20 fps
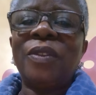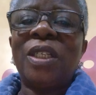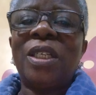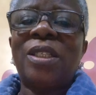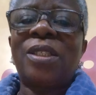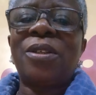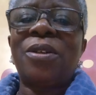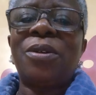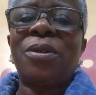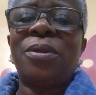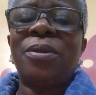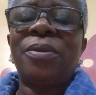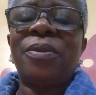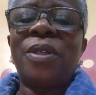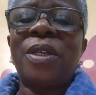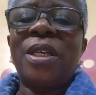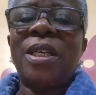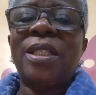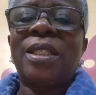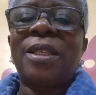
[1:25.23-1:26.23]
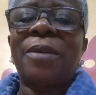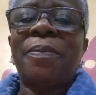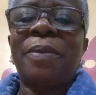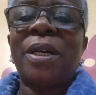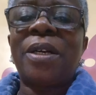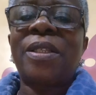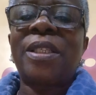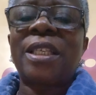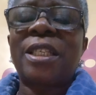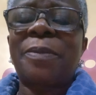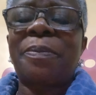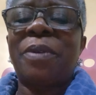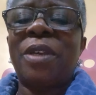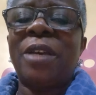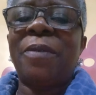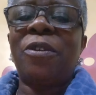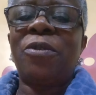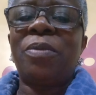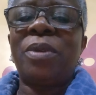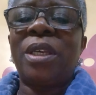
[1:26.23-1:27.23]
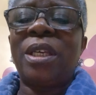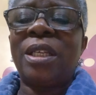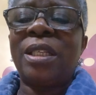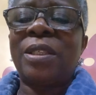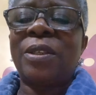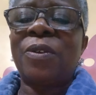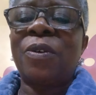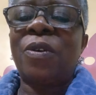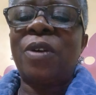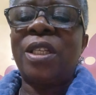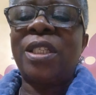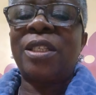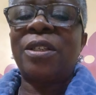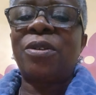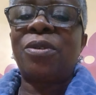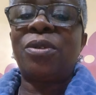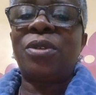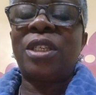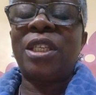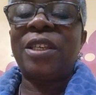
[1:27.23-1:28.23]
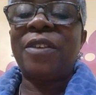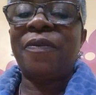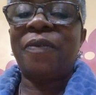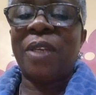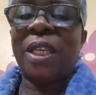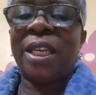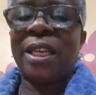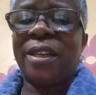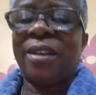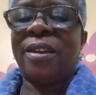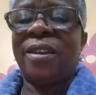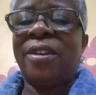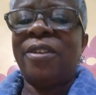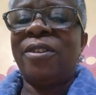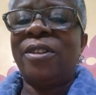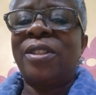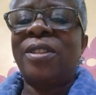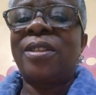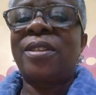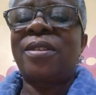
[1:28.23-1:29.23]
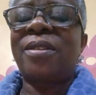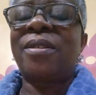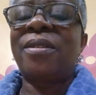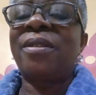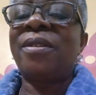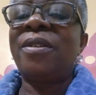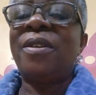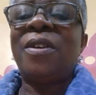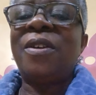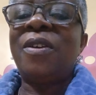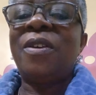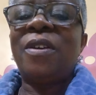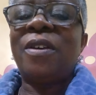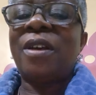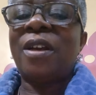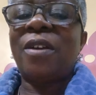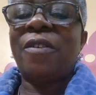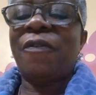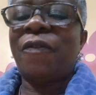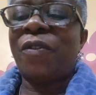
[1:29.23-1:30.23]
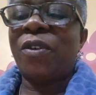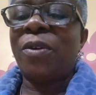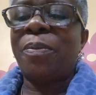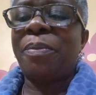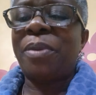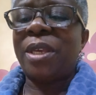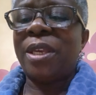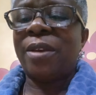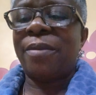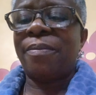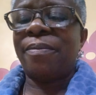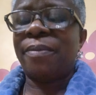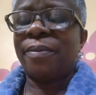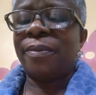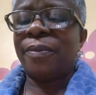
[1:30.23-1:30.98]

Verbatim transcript: So it's about 6 p.m. you begin to greet good evening, not 4 p.m.